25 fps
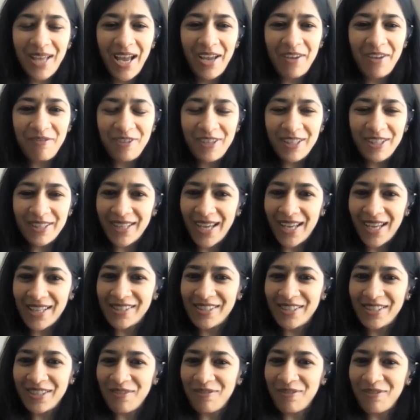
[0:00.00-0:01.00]
I feel
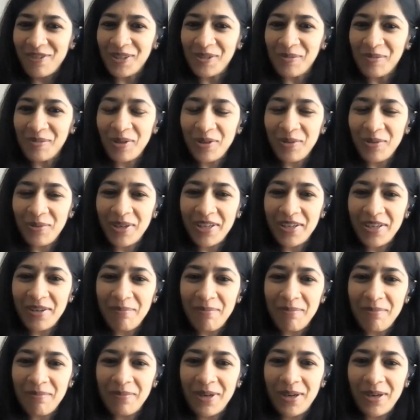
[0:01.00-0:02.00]
that's the difference between a
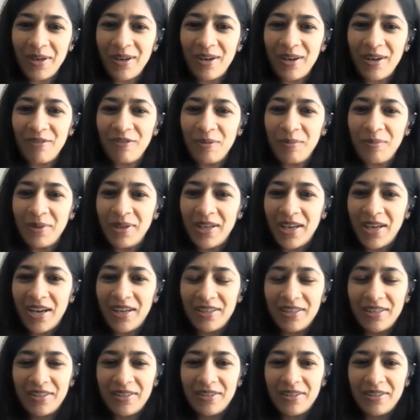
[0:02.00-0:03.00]
woman
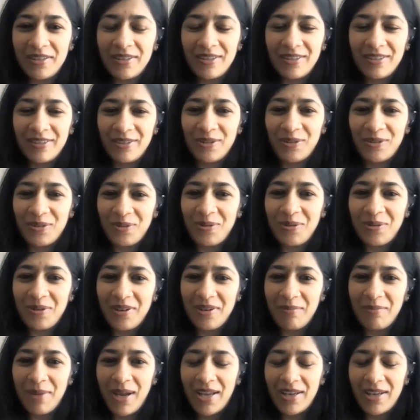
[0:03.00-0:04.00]
and
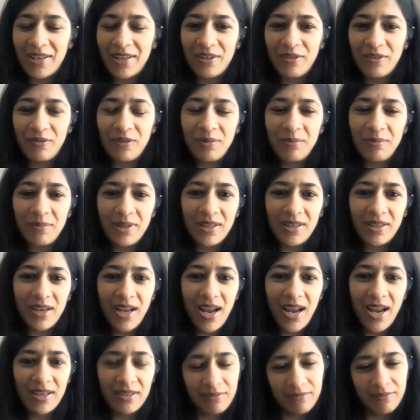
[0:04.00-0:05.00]
a man and a woman.
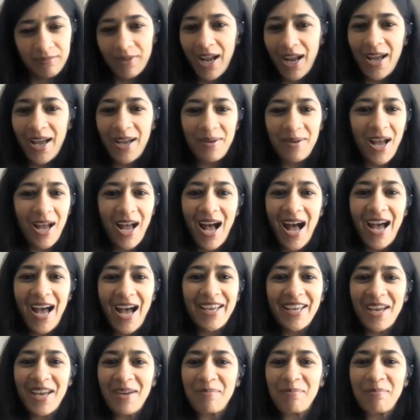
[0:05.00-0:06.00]
And I